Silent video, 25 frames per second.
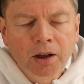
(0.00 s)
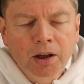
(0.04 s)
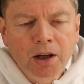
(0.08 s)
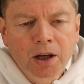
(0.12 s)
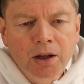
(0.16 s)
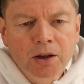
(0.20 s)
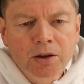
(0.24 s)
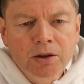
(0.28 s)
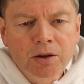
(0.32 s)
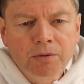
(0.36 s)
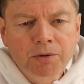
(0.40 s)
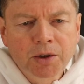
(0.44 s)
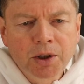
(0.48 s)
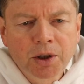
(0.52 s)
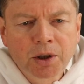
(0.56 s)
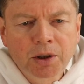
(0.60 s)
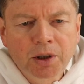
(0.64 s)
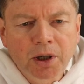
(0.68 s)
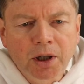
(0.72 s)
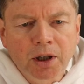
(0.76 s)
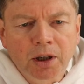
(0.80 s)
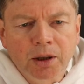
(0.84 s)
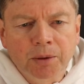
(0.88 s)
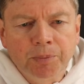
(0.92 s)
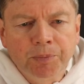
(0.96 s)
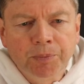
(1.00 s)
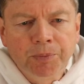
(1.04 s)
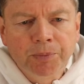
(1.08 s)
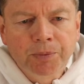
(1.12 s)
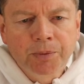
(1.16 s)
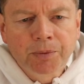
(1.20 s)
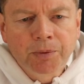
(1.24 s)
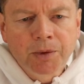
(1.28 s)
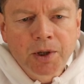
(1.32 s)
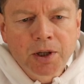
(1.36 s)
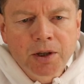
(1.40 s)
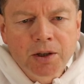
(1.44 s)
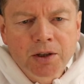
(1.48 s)
Kings of Judah,
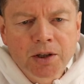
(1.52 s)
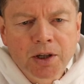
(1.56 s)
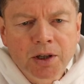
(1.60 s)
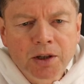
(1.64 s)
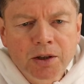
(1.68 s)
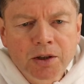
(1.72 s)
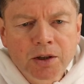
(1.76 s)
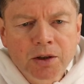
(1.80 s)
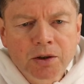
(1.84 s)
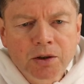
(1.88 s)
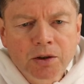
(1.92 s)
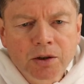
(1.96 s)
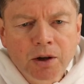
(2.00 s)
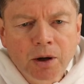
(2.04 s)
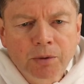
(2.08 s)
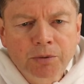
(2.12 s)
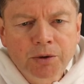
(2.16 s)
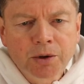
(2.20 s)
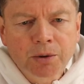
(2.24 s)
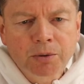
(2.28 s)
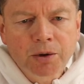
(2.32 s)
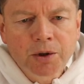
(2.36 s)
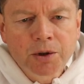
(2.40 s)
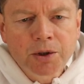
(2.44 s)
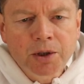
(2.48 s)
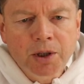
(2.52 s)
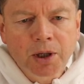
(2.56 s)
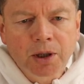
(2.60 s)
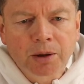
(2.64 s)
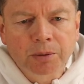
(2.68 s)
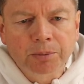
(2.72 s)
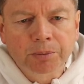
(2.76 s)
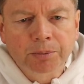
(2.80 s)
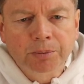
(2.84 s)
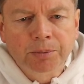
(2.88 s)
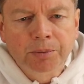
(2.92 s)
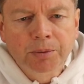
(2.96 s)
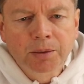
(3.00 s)
citizens of
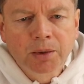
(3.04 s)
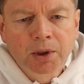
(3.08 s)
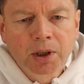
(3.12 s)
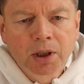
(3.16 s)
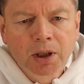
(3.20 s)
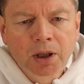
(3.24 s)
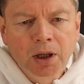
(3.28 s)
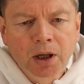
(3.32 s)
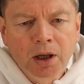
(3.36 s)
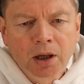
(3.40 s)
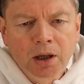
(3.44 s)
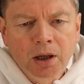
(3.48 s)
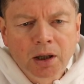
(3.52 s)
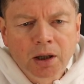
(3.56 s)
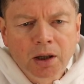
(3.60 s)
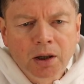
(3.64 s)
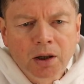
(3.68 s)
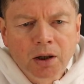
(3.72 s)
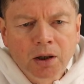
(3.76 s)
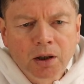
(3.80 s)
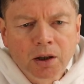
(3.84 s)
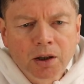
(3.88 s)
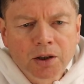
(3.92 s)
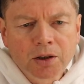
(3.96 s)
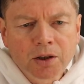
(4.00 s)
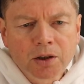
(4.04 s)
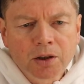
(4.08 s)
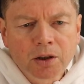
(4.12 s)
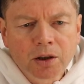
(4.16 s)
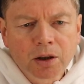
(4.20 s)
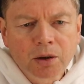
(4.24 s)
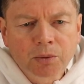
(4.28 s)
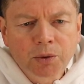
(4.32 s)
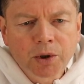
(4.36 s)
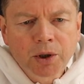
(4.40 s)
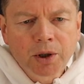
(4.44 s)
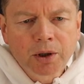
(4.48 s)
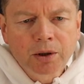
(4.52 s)
Jerusalem, listen to
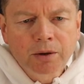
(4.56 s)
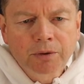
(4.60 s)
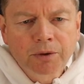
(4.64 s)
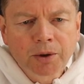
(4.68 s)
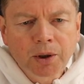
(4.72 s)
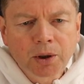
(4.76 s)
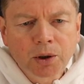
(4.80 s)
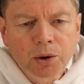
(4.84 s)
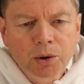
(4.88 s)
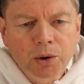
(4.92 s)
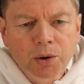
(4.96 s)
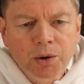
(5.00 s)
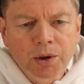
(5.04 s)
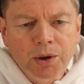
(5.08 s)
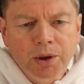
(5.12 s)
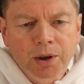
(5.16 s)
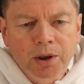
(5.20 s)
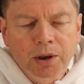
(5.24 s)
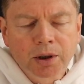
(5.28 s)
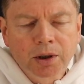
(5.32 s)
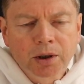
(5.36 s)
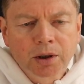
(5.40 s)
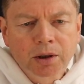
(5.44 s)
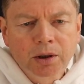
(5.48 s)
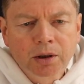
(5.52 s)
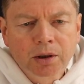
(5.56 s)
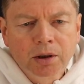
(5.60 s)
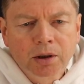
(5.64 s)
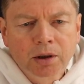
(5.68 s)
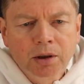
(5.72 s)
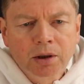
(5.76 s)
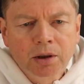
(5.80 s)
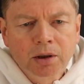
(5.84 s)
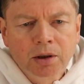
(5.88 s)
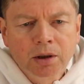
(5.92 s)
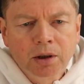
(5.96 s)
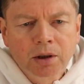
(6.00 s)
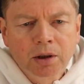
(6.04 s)
the word of the Lord.
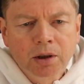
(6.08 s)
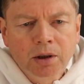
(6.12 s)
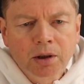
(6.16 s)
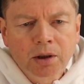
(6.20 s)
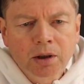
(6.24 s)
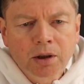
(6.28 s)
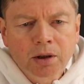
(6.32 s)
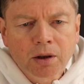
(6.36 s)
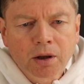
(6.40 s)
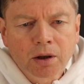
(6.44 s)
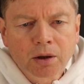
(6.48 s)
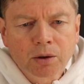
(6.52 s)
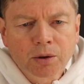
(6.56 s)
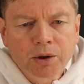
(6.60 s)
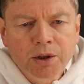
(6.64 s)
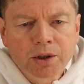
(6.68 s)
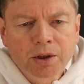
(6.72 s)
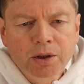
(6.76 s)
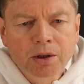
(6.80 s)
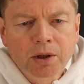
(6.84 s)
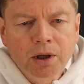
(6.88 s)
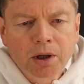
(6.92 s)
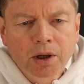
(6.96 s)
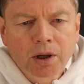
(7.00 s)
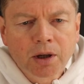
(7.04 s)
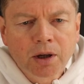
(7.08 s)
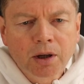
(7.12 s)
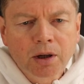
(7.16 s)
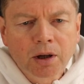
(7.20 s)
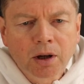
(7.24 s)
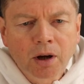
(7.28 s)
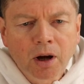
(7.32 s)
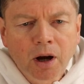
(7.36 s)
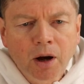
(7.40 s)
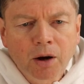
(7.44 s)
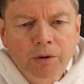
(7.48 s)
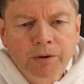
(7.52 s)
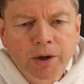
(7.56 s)
The Lord
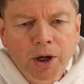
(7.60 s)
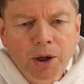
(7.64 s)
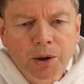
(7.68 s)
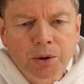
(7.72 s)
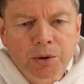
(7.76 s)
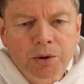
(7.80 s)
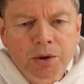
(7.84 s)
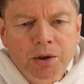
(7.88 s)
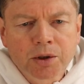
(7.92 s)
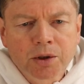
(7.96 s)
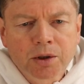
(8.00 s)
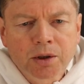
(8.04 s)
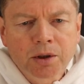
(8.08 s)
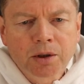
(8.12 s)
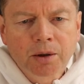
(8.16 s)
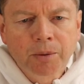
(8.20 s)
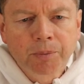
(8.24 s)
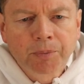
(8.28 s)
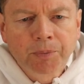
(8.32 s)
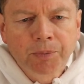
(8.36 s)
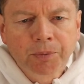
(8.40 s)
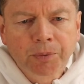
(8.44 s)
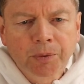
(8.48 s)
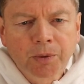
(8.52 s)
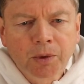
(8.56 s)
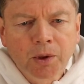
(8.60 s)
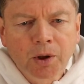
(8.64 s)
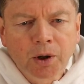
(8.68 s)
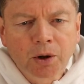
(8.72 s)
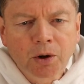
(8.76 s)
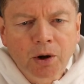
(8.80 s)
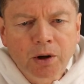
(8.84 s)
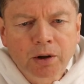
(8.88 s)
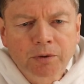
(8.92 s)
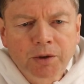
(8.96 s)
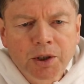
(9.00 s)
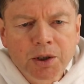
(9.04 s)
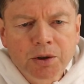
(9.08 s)
of hosts, the
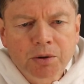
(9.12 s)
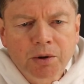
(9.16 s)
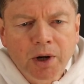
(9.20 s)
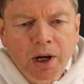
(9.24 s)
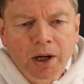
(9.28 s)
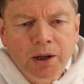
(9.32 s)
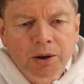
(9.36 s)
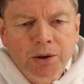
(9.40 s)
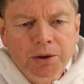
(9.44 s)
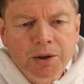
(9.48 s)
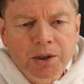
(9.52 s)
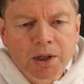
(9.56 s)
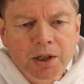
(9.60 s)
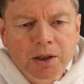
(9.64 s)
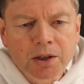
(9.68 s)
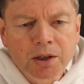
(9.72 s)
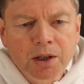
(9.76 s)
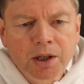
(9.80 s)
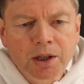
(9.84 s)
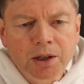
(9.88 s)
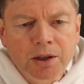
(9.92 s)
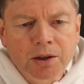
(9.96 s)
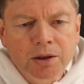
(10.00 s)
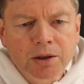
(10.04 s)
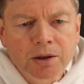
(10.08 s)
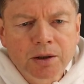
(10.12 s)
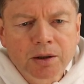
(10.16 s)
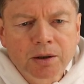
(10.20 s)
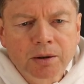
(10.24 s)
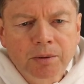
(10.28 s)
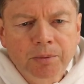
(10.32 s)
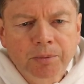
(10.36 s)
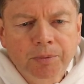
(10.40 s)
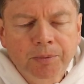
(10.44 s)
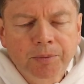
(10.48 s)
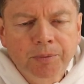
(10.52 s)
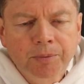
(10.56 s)
God of Israel, says this